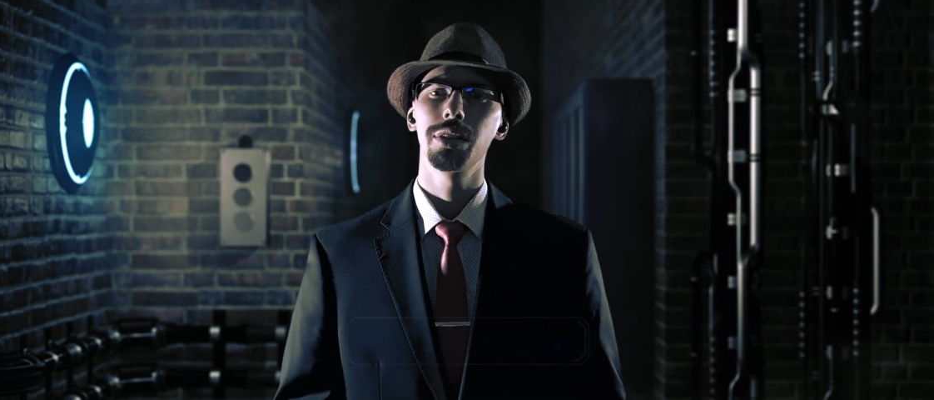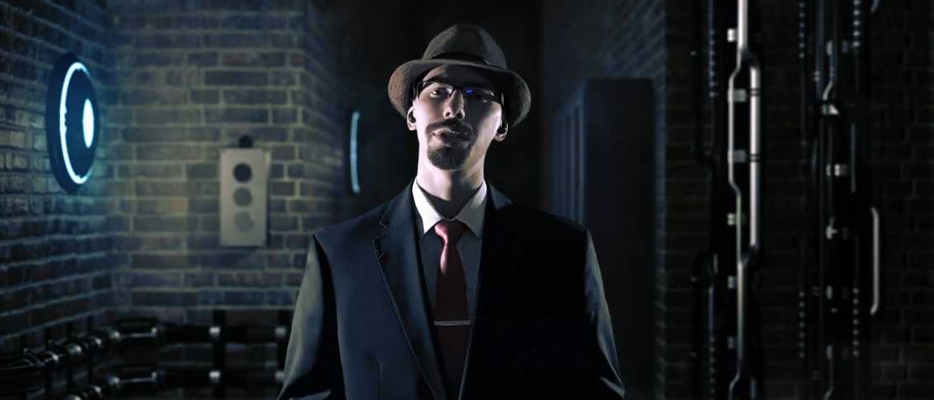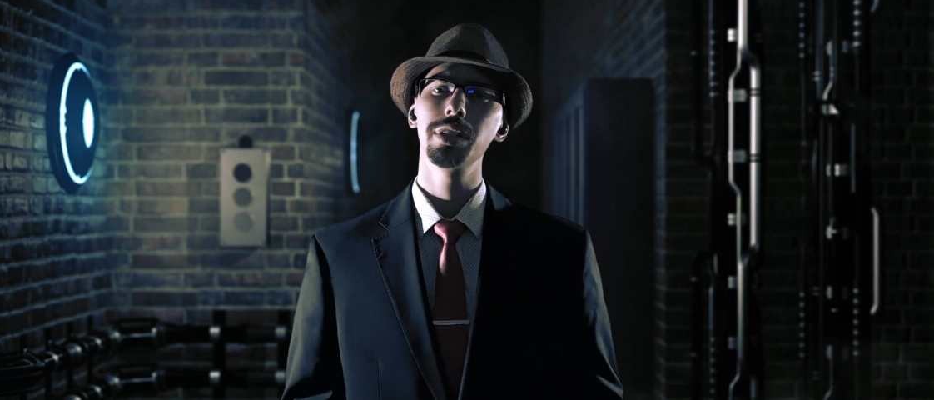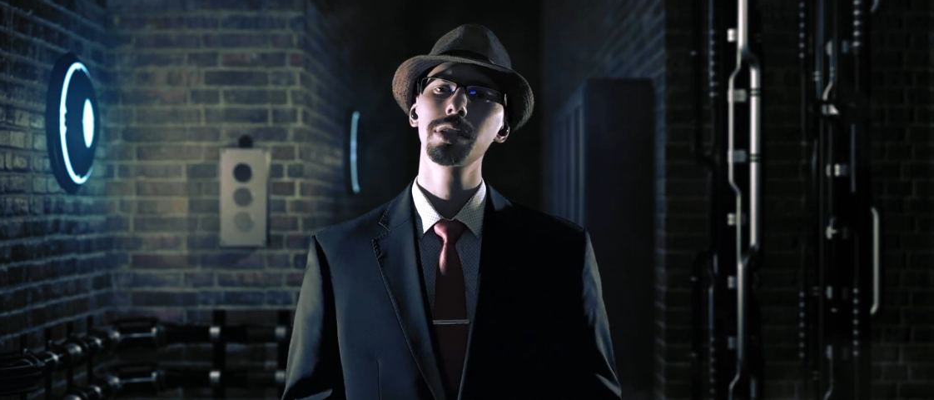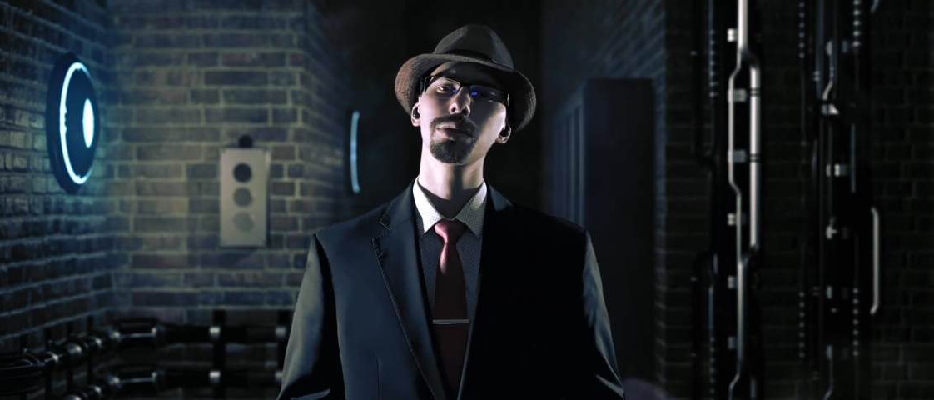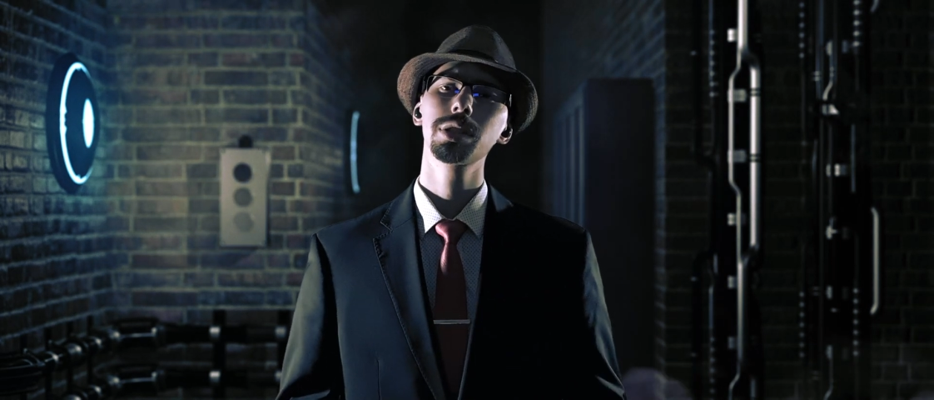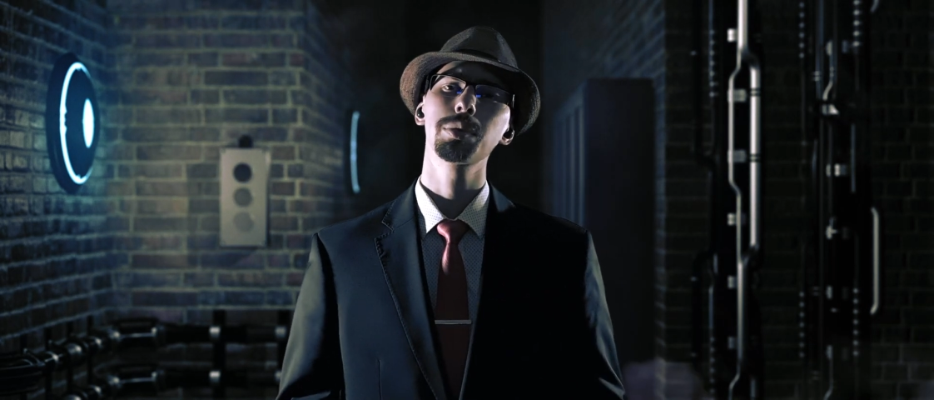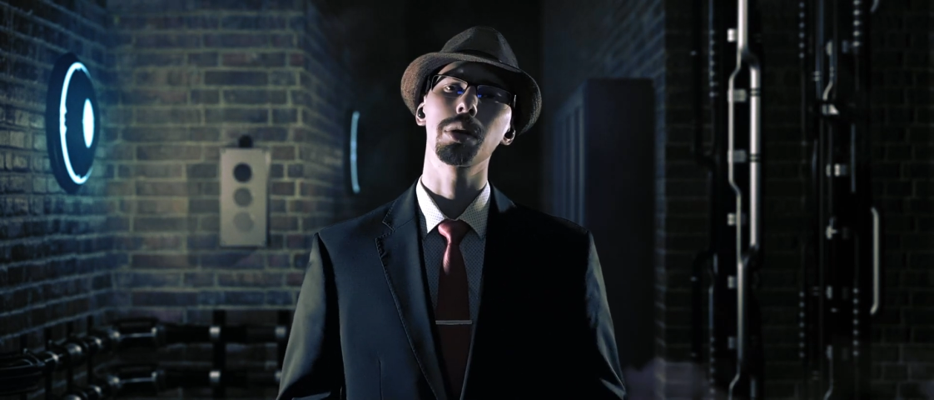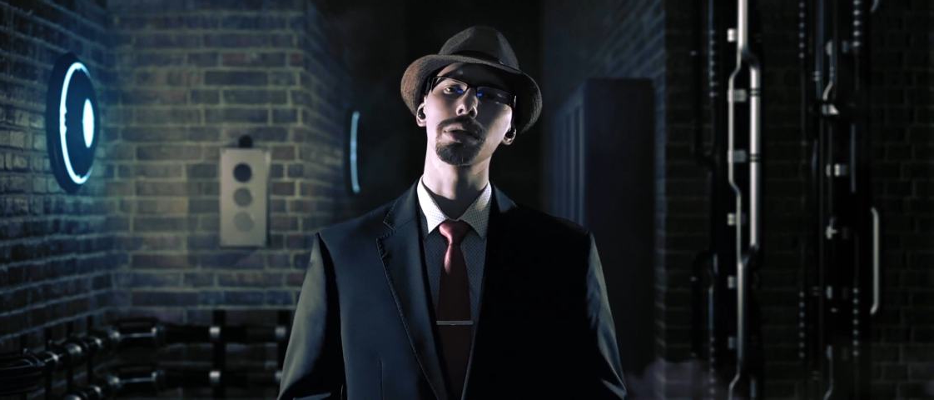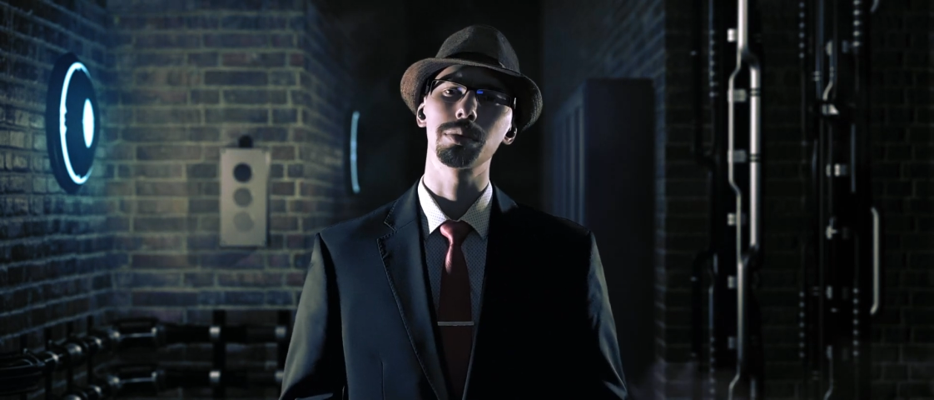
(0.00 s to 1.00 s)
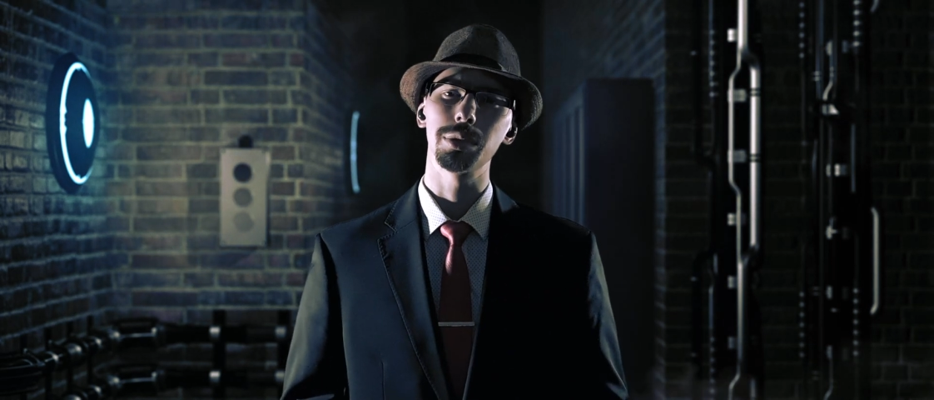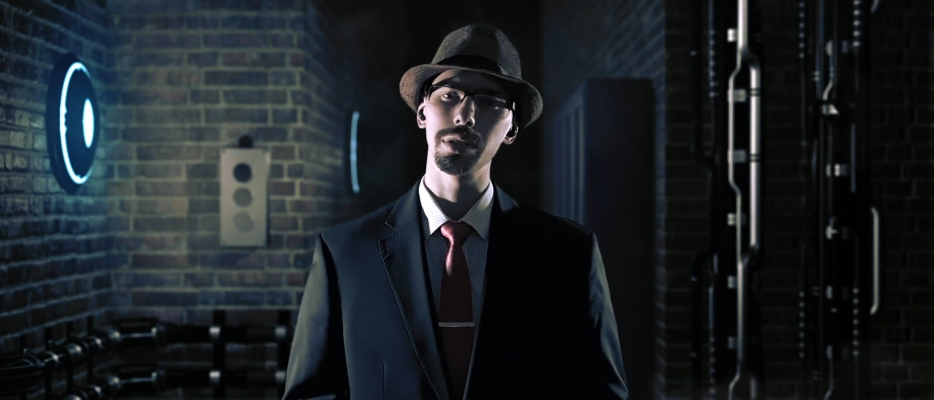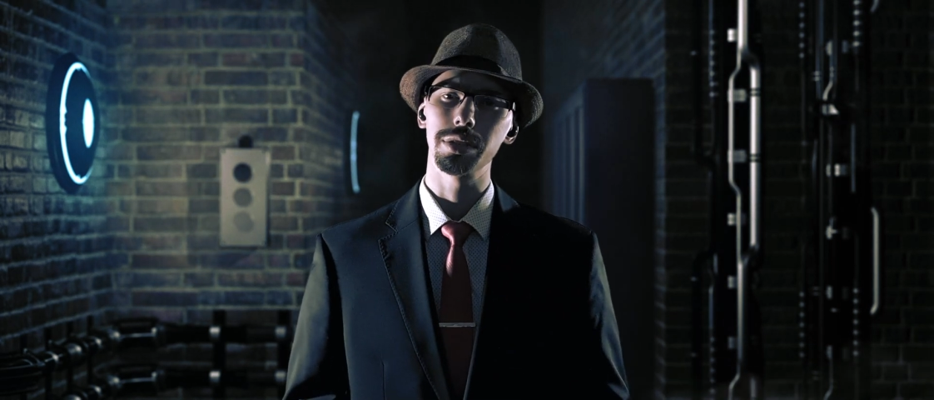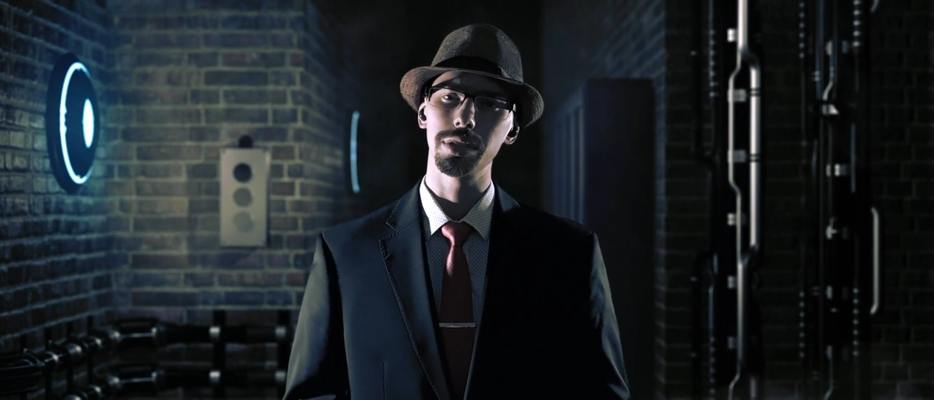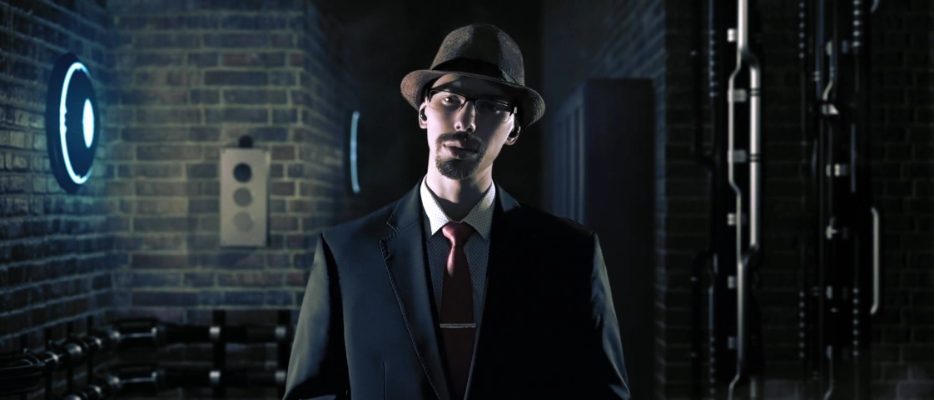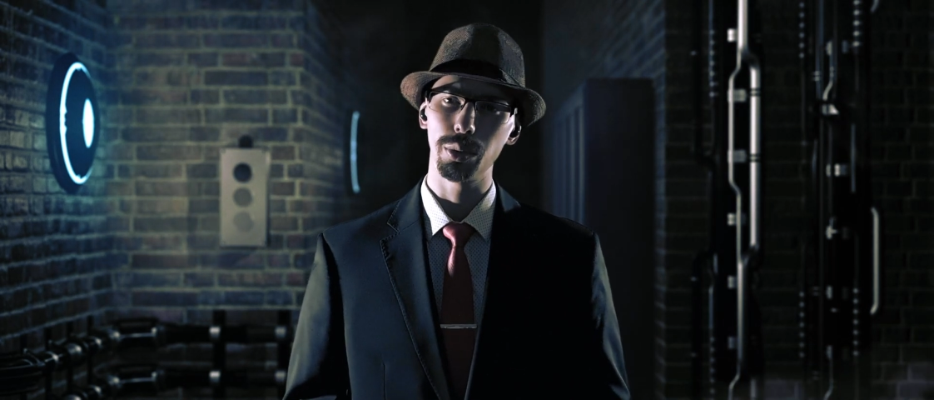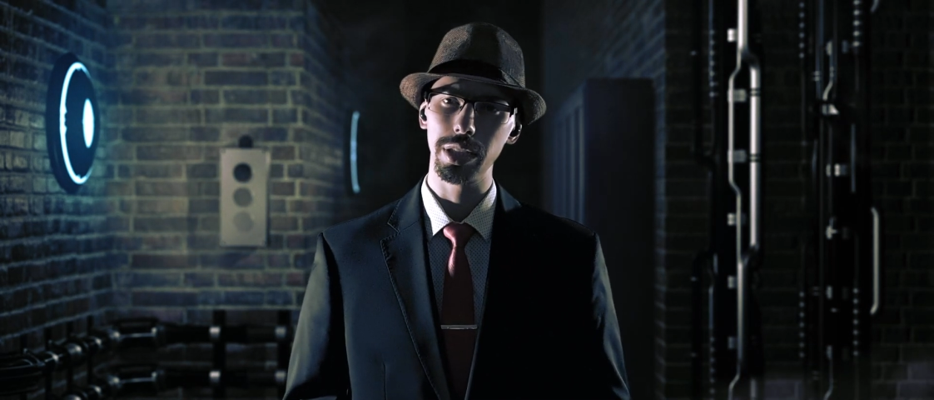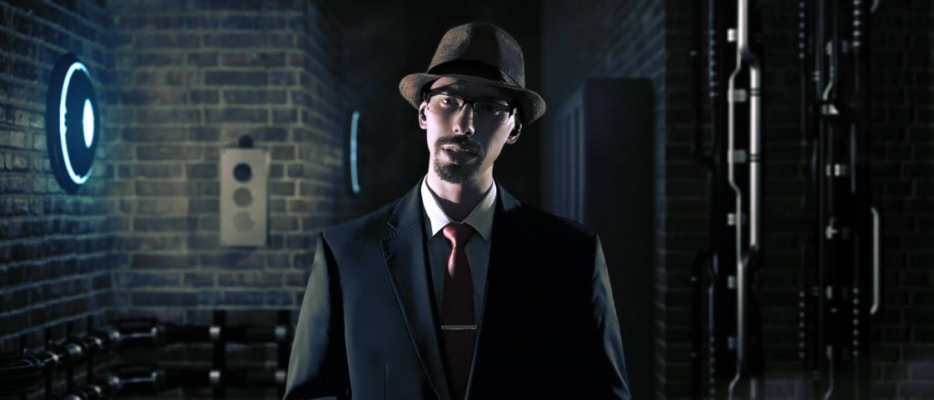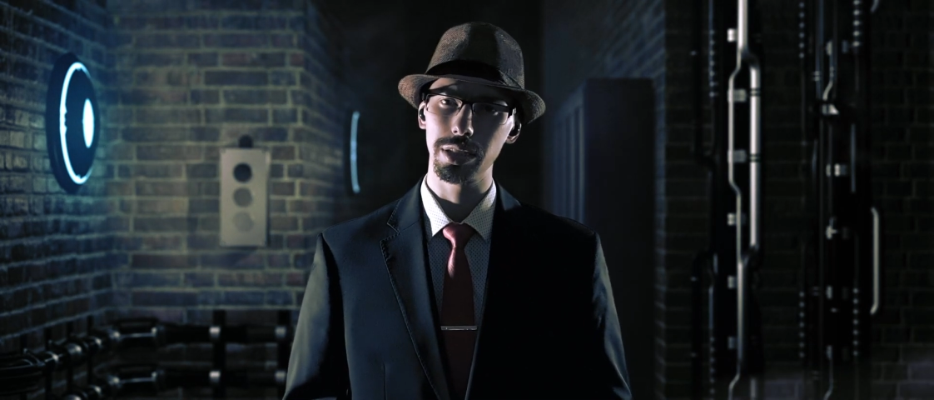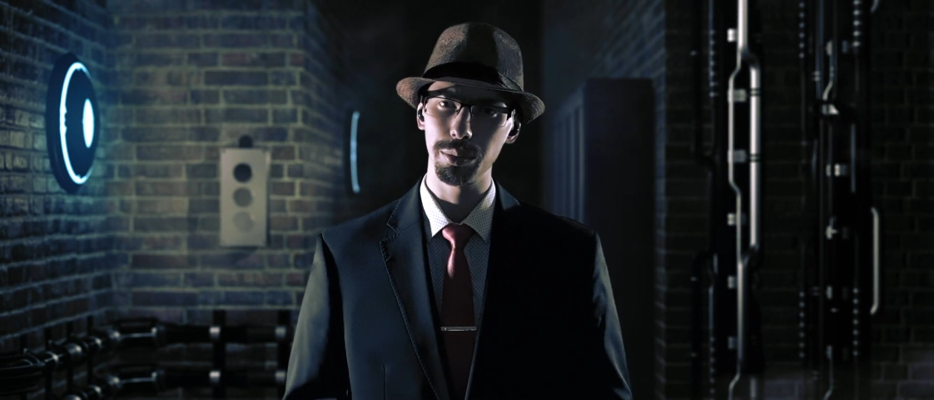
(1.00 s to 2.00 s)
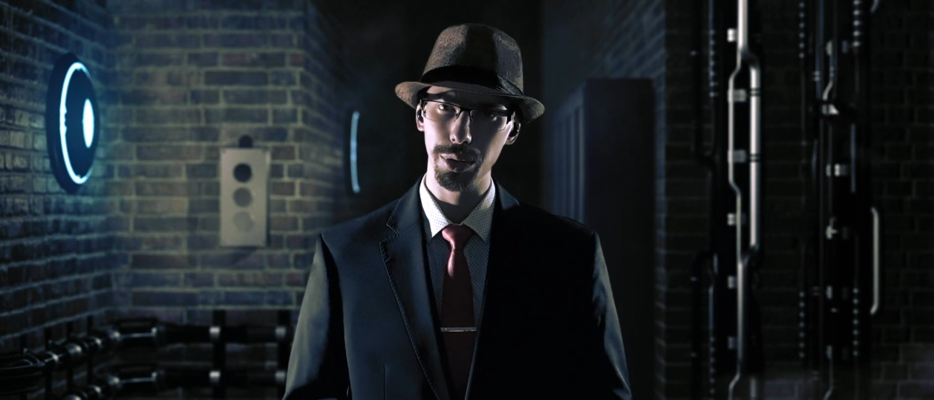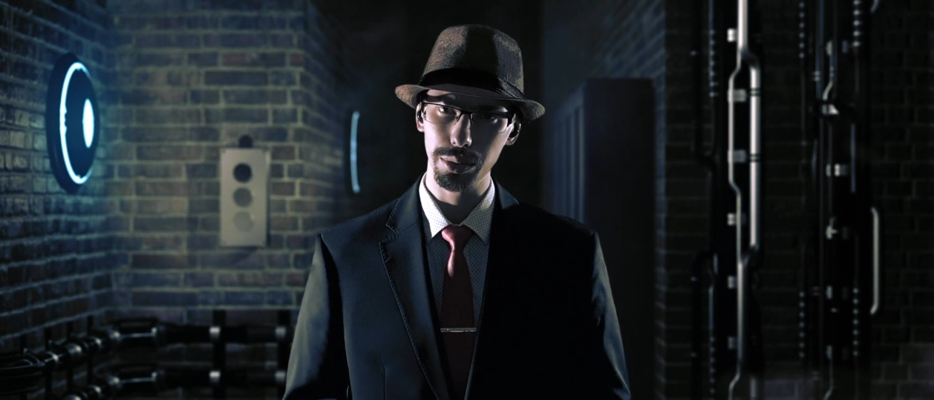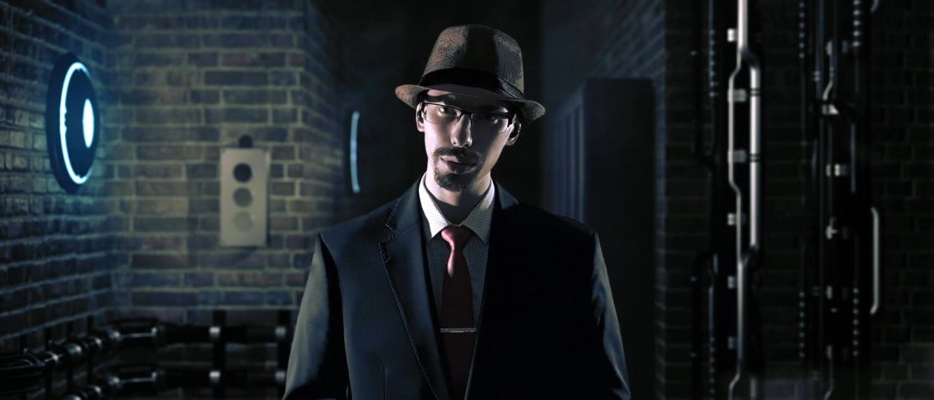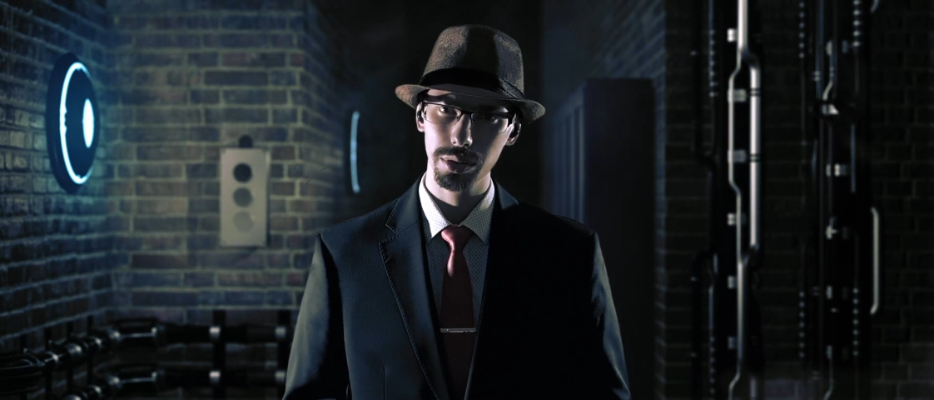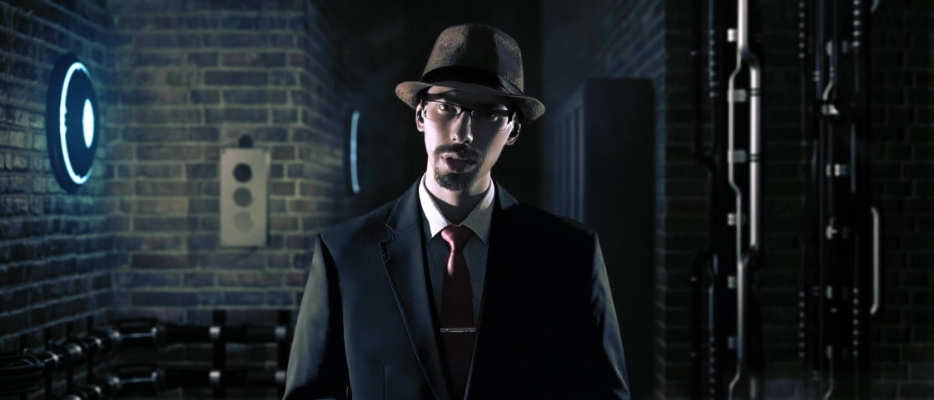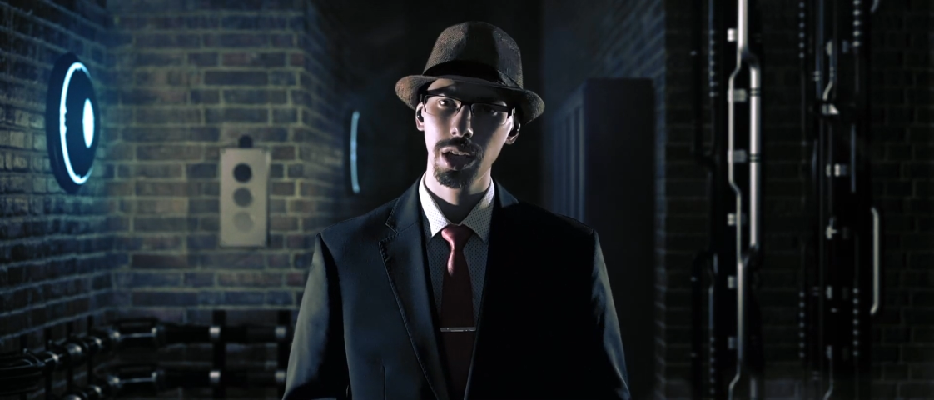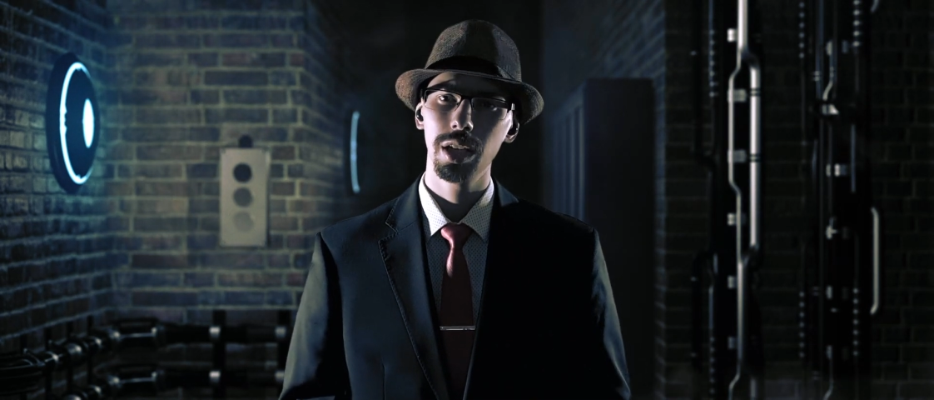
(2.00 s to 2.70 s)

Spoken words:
This responsibility weighs the most